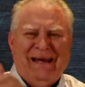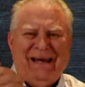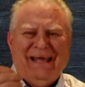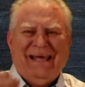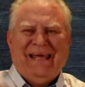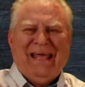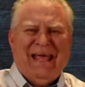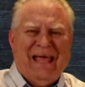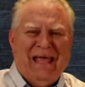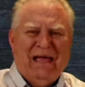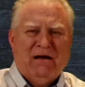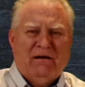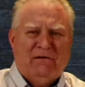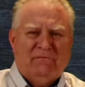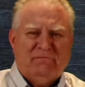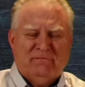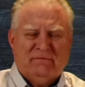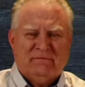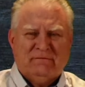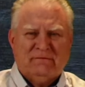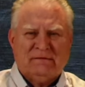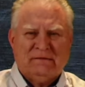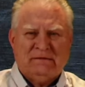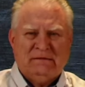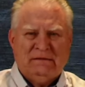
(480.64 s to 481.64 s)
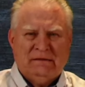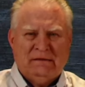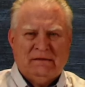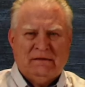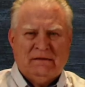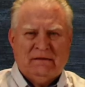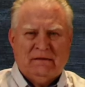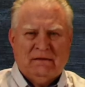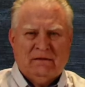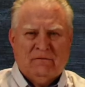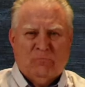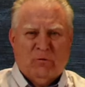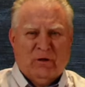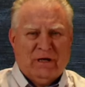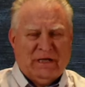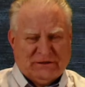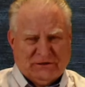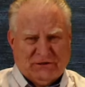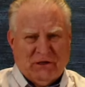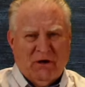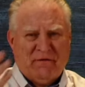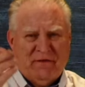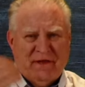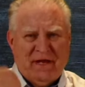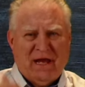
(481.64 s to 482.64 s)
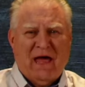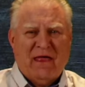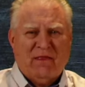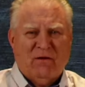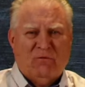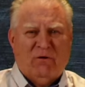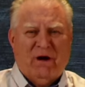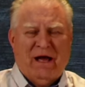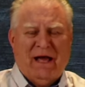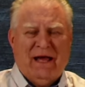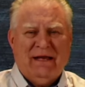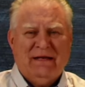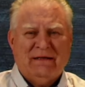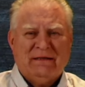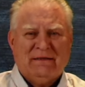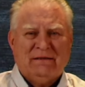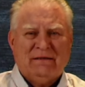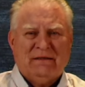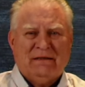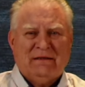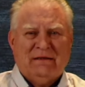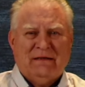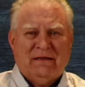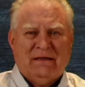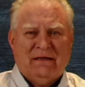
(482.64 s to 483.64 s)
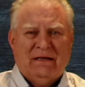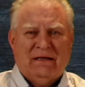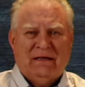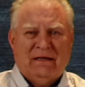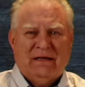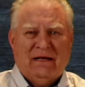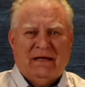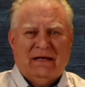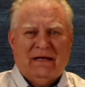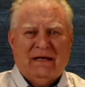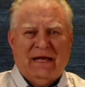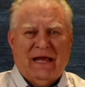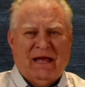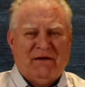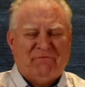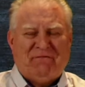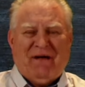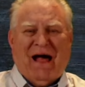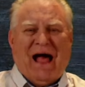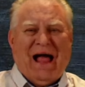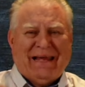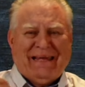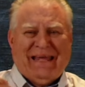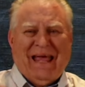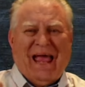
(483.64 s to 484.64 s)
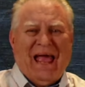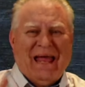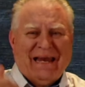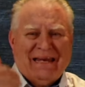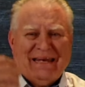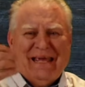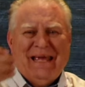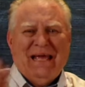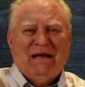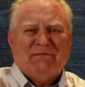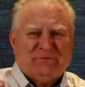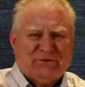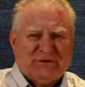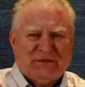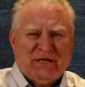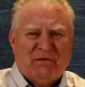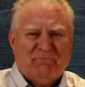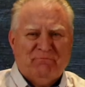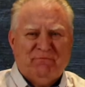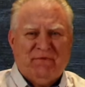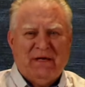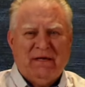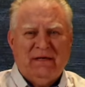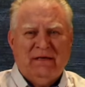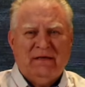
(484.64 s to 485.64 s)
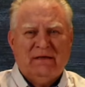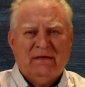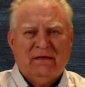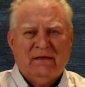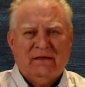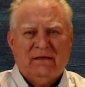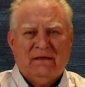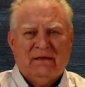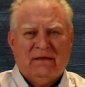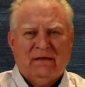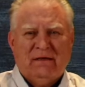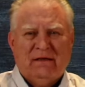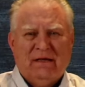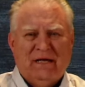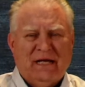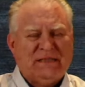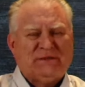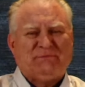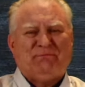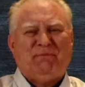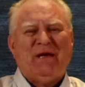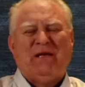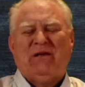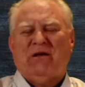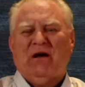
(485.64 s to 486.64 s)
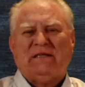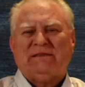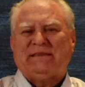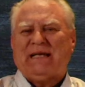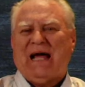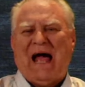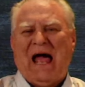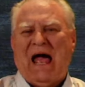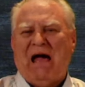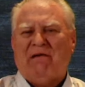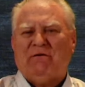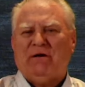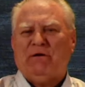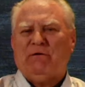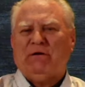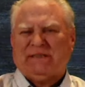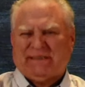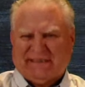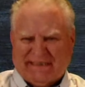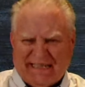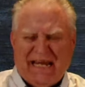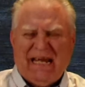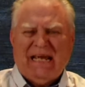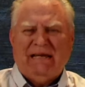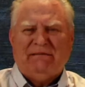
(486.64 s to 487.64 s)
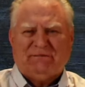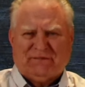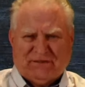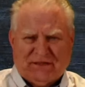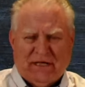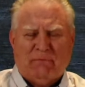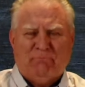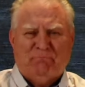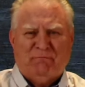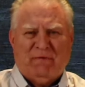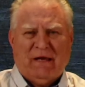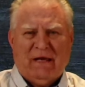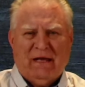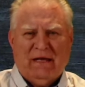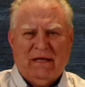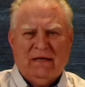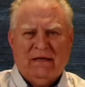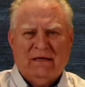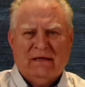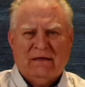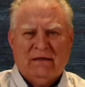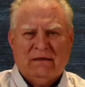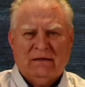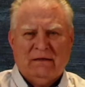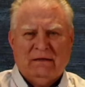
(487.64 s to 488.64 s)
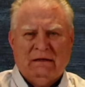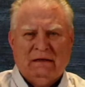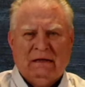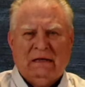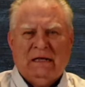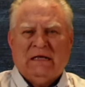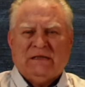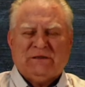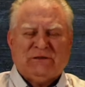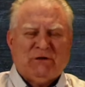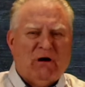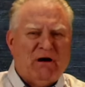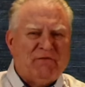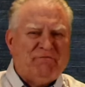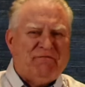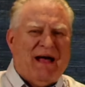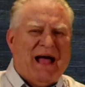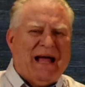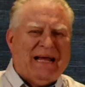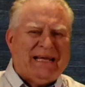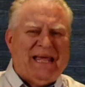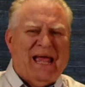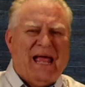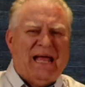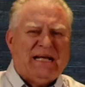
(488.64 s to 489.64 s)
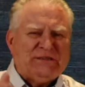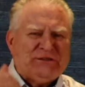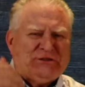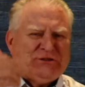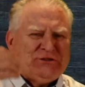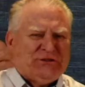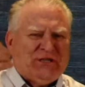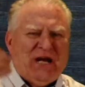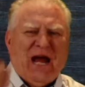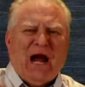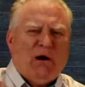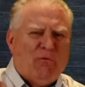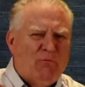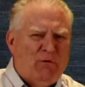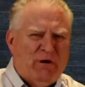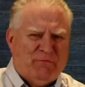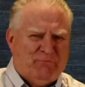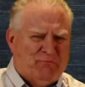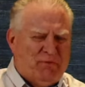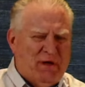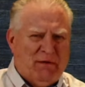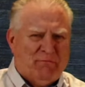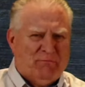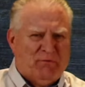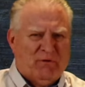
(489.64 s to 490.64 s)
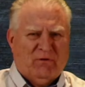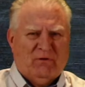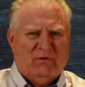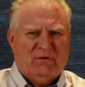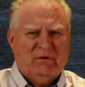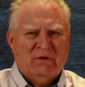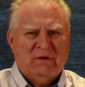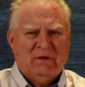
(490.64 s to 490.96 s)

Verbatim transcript: give. Well, let's go the other way. If I can't give something, it's because I haven't received something. So if I can't share with people